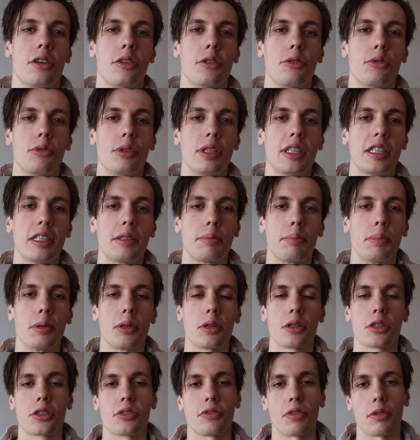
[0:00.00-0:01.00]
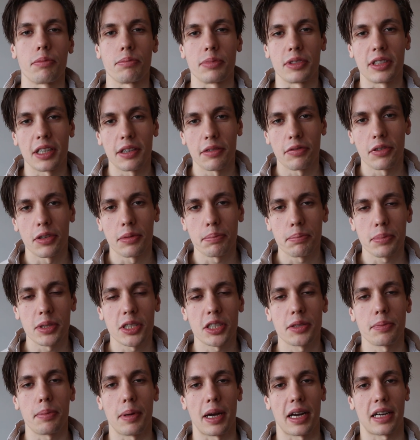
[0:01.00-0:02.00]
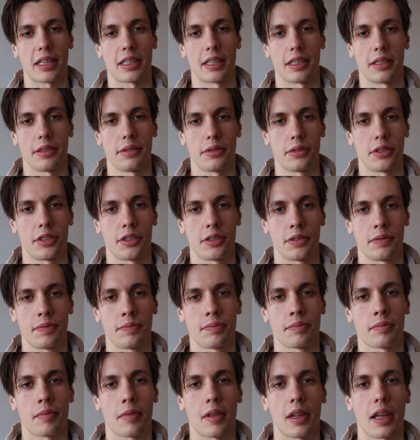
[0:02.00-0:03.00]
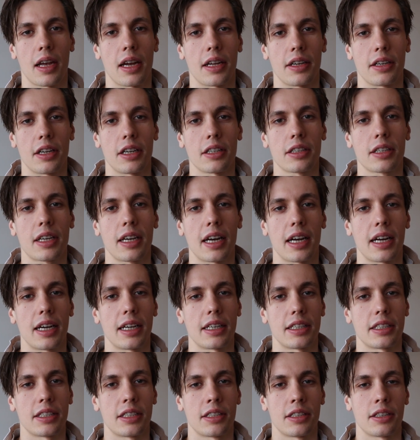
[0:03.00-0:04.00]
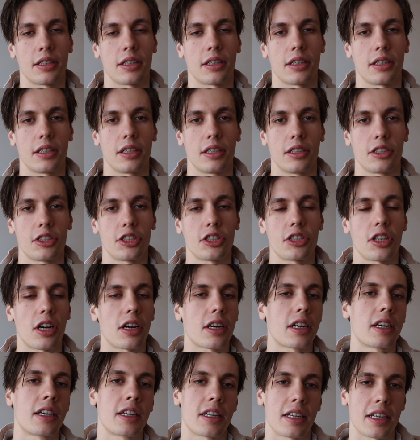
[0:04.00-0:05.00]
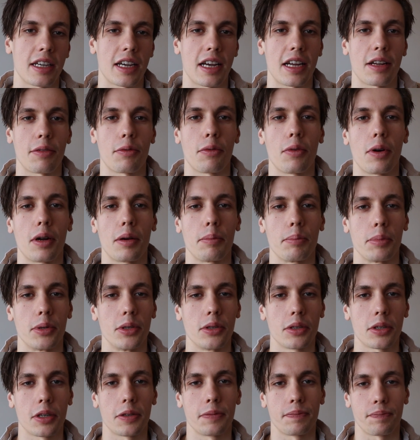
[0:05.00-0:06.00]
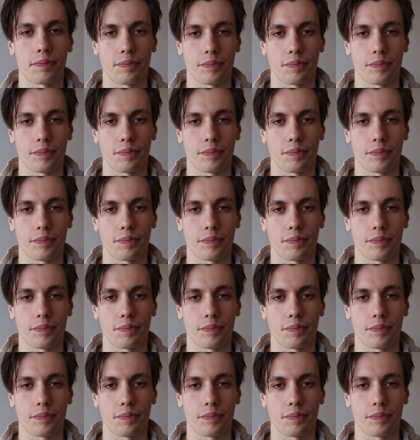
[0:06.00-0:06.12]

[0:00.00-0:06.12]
read books from different perspectives and not get stuck at one book.